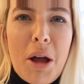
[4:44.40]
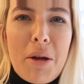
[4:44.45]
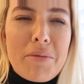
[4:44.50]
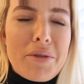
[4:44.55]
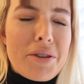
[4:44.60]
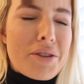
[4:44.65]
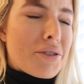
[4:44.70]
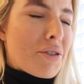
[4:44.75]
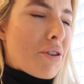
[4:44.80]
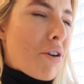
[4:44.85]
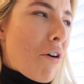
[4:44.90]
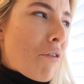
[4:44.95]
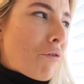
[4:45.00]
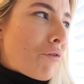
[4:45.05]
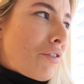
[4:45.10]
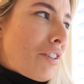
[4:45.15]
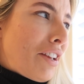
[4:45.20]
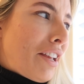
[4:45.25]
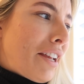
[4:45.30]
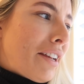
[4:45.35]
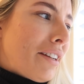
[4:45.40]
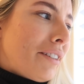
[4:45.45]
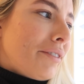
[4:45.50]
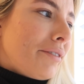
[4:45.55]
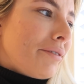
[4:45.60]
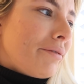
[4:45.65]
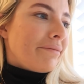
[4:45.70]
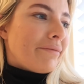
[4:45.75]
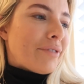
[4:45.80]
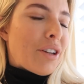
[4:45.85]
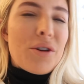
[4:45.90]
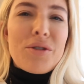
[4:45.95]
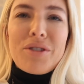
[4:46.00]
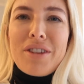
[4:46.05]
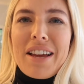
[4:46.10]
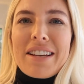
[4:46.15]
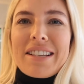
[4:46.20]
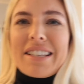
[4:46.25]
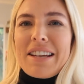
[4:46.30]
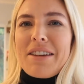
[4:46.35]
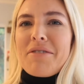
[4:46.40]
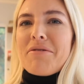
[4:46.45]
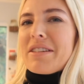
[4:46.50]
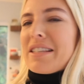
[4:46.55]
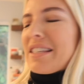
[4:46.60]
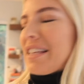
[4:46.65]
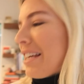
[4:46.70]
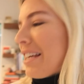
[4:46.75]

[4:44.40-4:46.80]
I miss coffee. Whose idea was